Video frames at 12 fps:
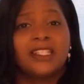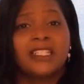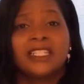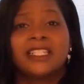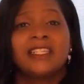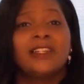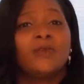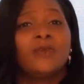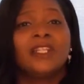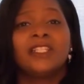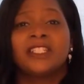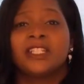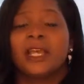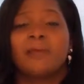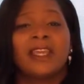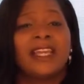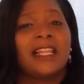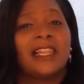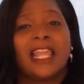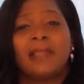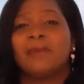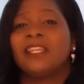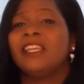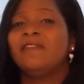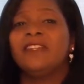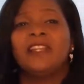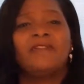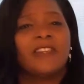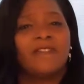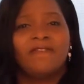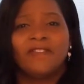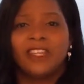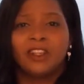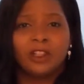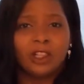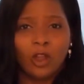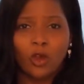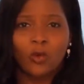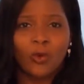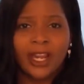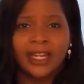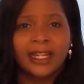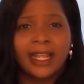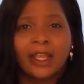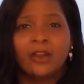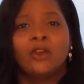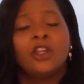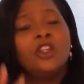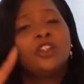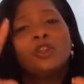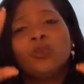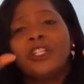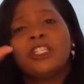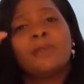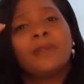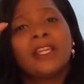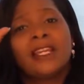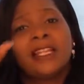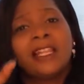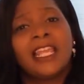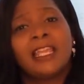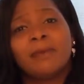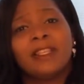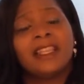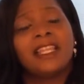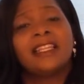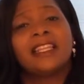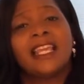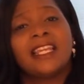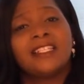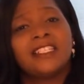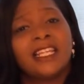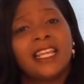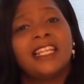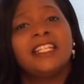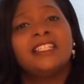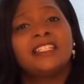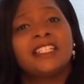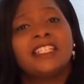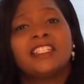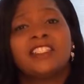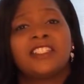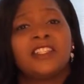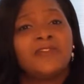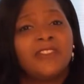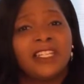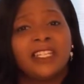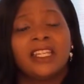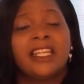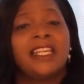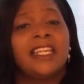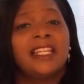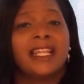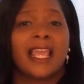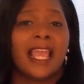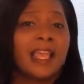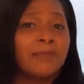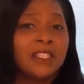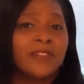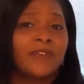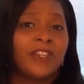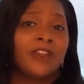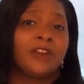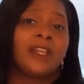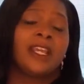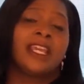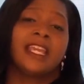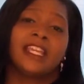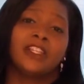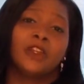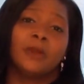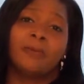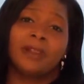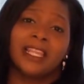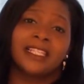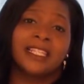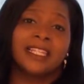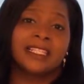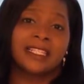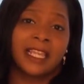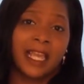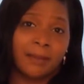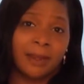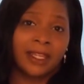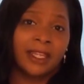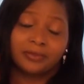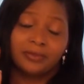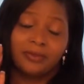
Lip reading: Just reach it up and claim it. Even if you feel low right now, you reach up and claim it, that change is shifting in the atmosphere and your blessing is coming.